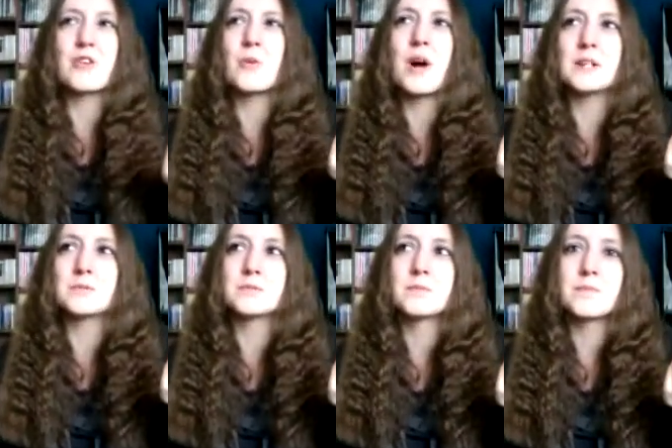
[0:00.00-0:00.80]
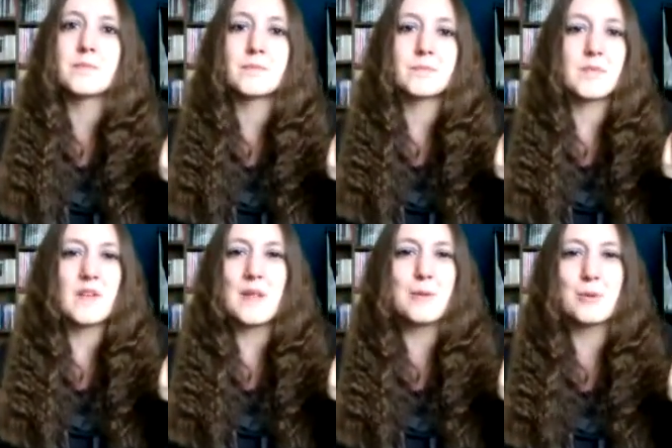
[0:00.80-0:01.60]
I don't know why.
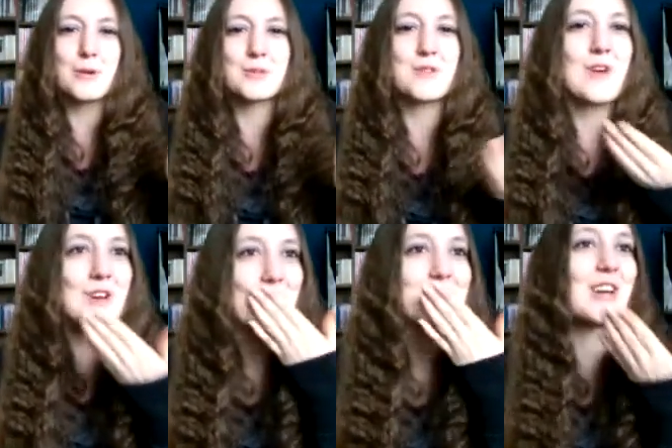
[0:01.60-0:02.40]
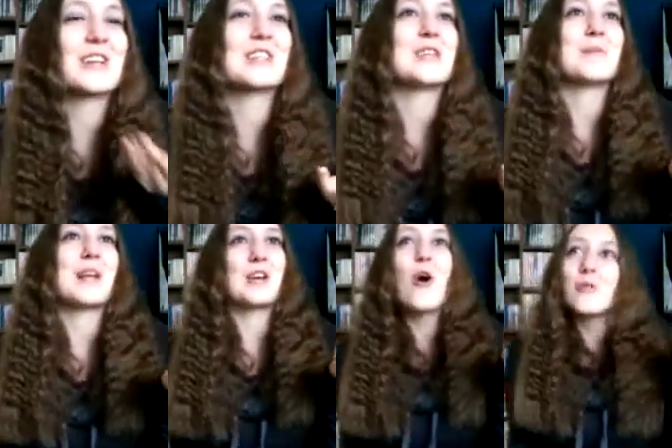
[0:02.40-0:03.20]
That probably wasn't a very nice sight to
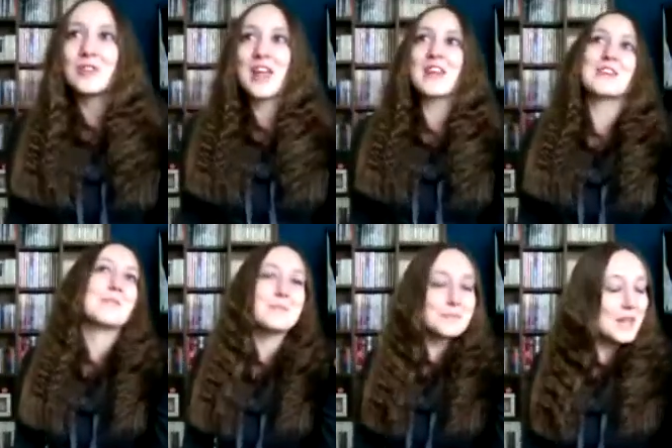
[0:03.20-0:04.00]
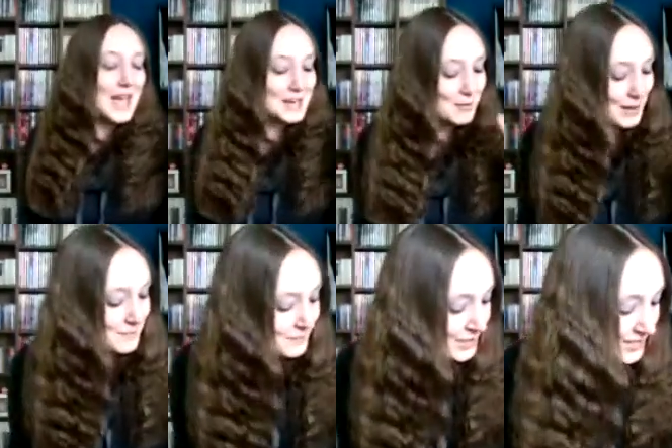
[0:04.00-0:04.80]
see me like coughing then. And
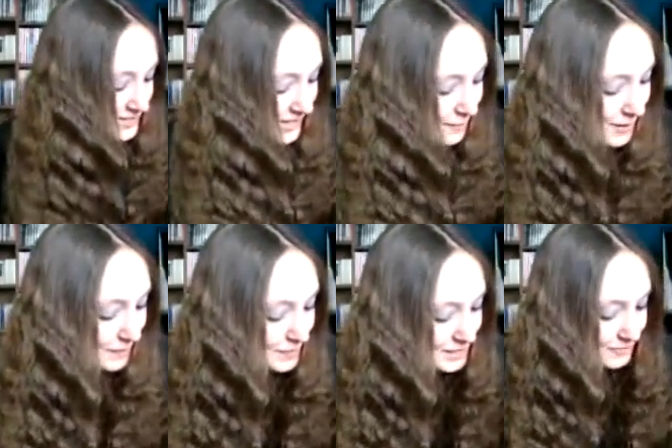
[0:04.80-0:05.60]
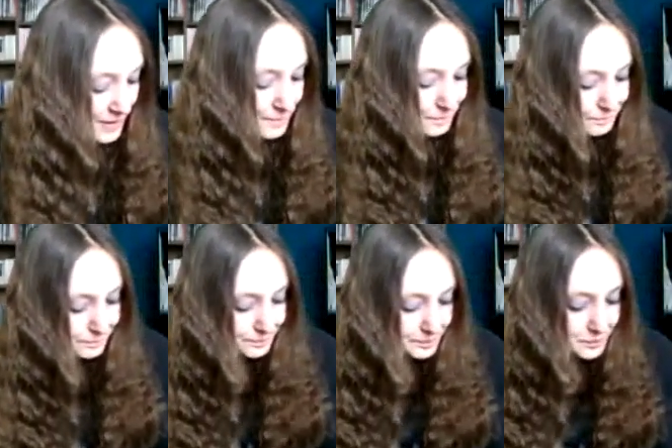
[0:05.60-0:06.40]
anyway, so then we had the main event,
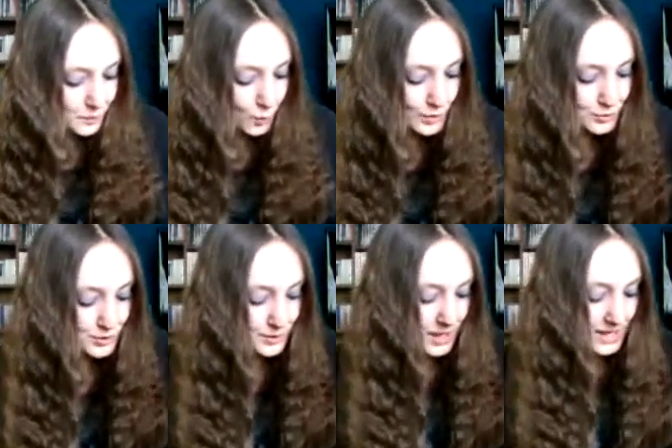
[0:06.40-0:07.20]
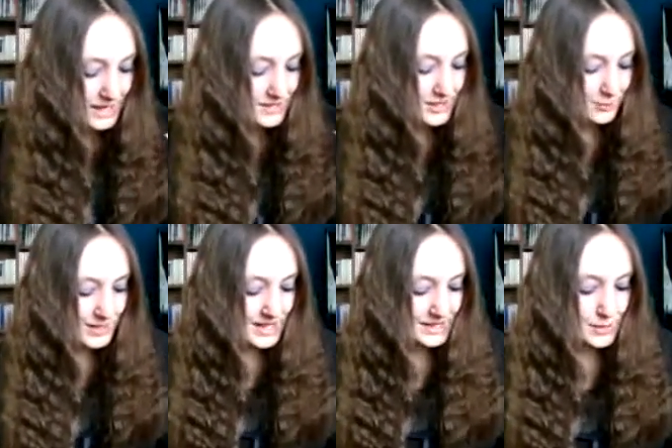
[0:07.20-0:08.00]
which was a
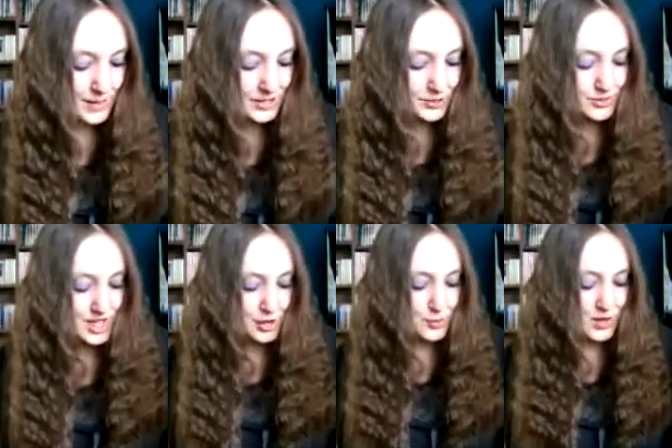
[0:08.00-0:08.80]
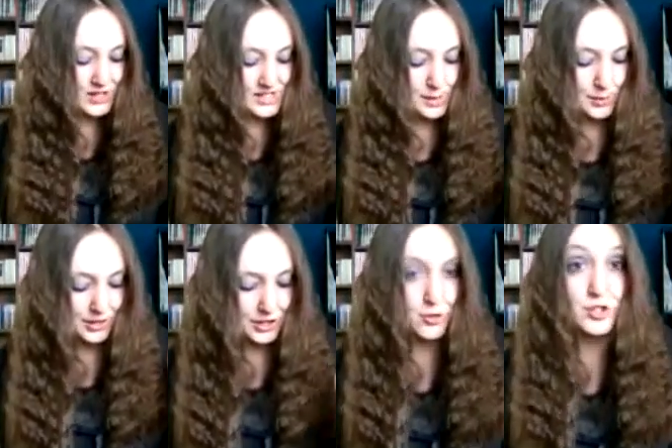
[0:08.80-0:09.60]
6-man tag team match. It was Daniel Bryan,
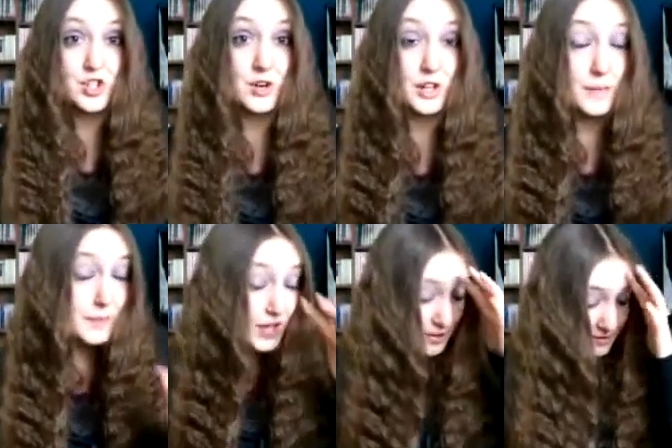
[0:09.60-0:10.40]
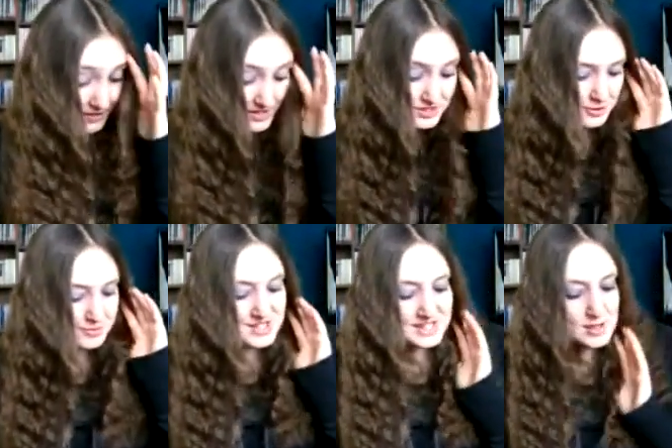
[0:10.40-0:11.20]
CM Punk, and Chris Jericho versus
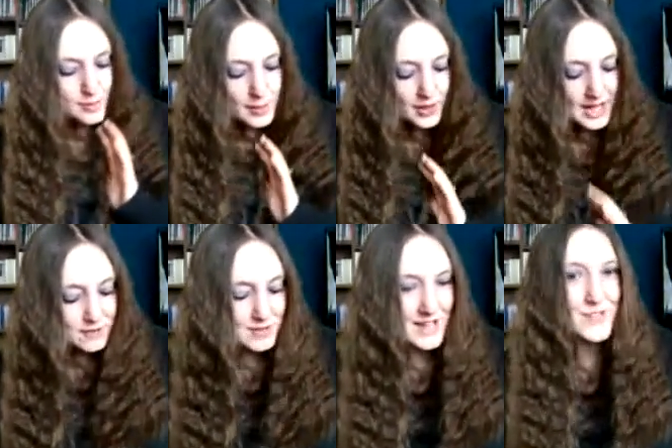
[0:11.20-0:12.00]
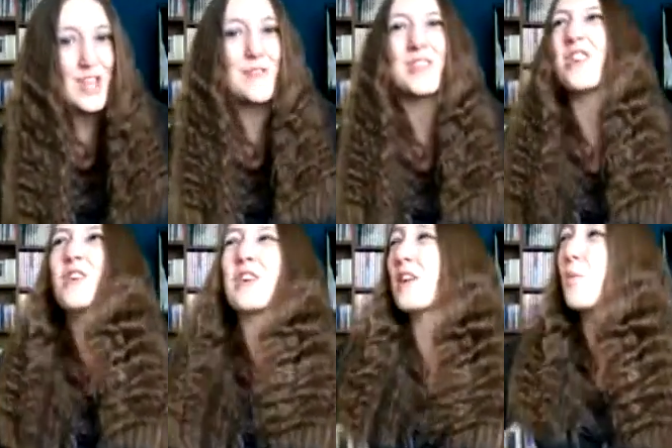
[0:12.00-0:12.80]
Dolph Ziggler, Mark Henry, and David
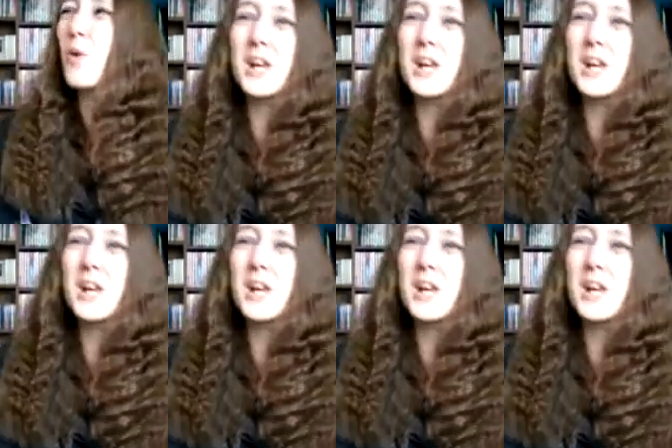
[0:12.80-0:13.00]
Otunga.